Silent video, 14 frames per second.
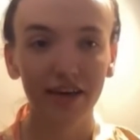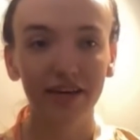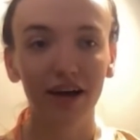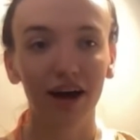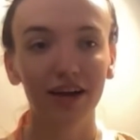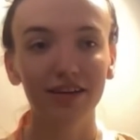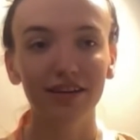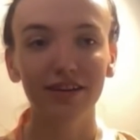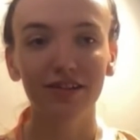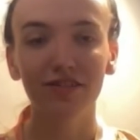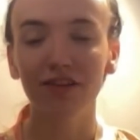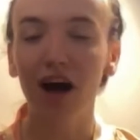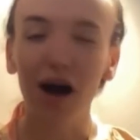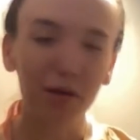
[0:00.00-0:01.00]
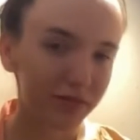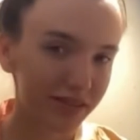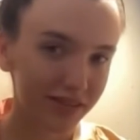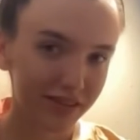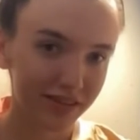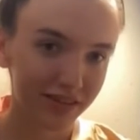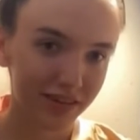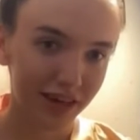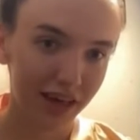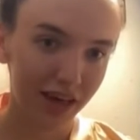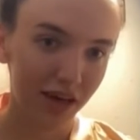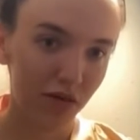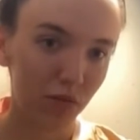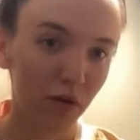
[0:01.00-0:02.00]
got stopped,
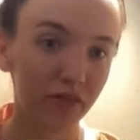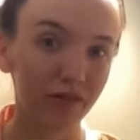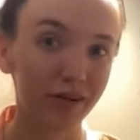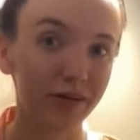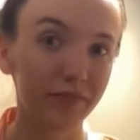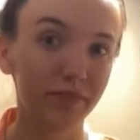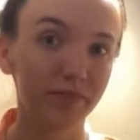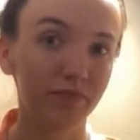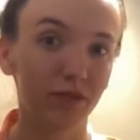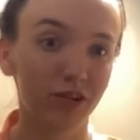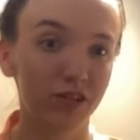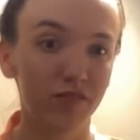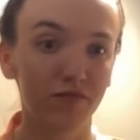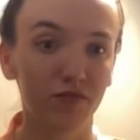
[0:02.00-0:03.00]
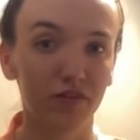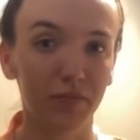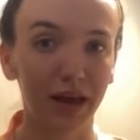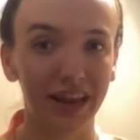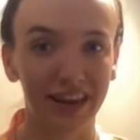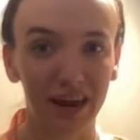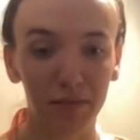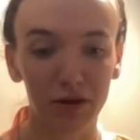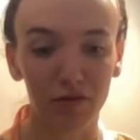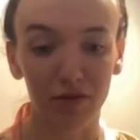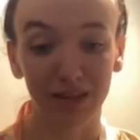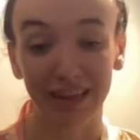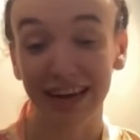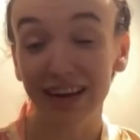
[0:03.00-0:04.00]
whether it was for pandemic
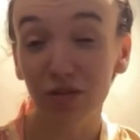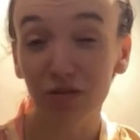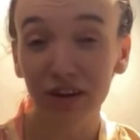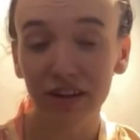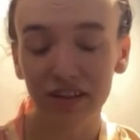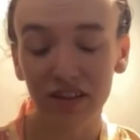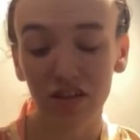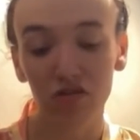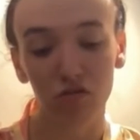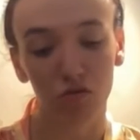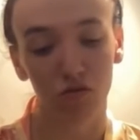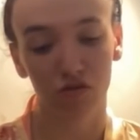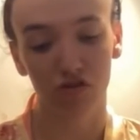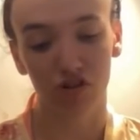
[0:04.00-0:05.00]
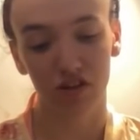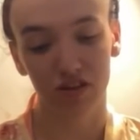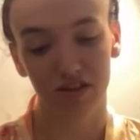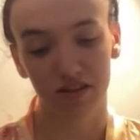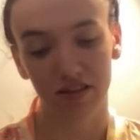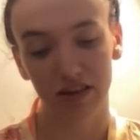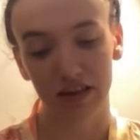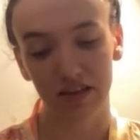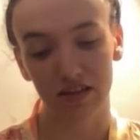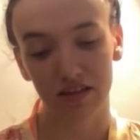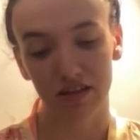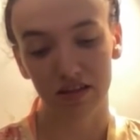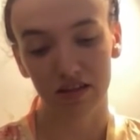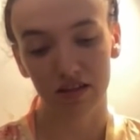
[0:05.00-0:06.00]
related reasons or just
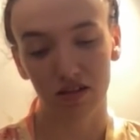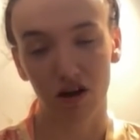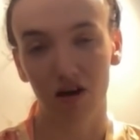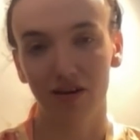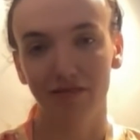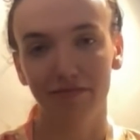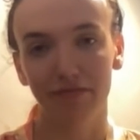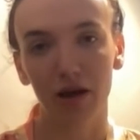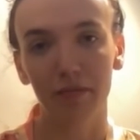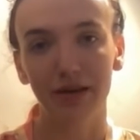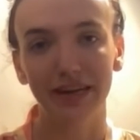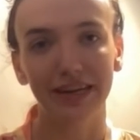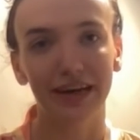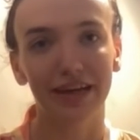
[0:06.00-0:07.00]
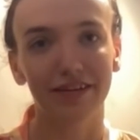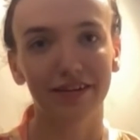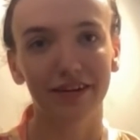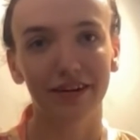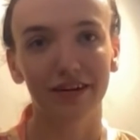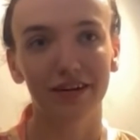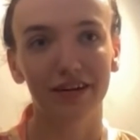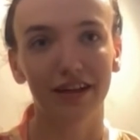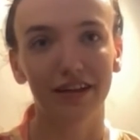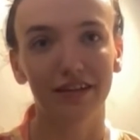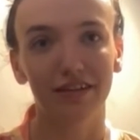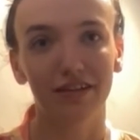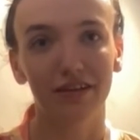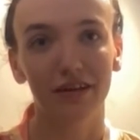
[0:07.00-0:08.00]
things not coming together and then